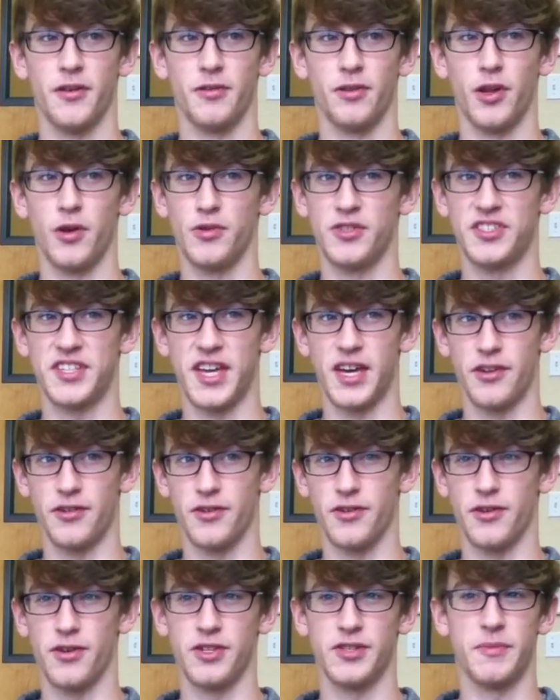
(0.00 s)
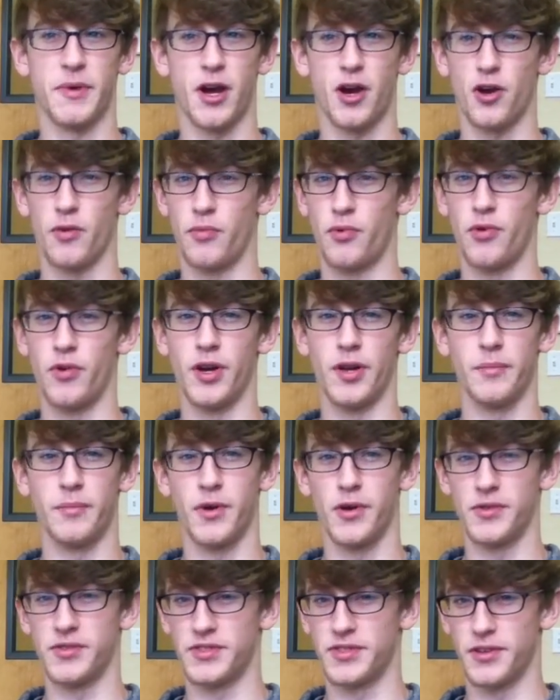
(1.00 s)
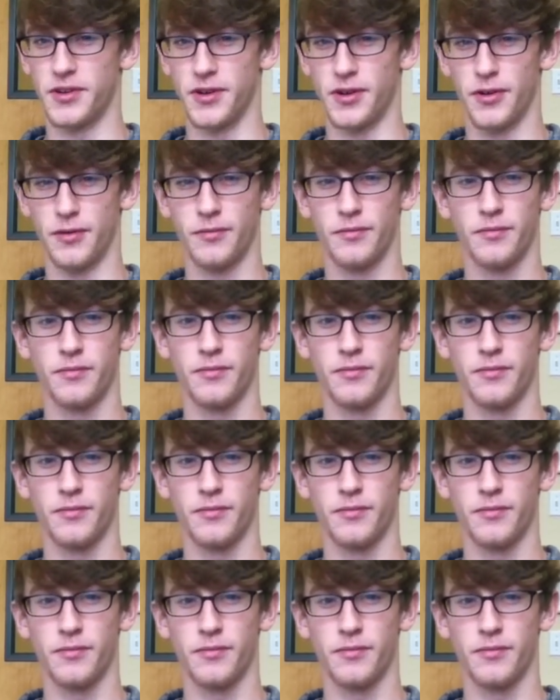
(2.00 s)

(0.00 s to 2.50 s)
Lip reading: low standards, PowerPoint, poster,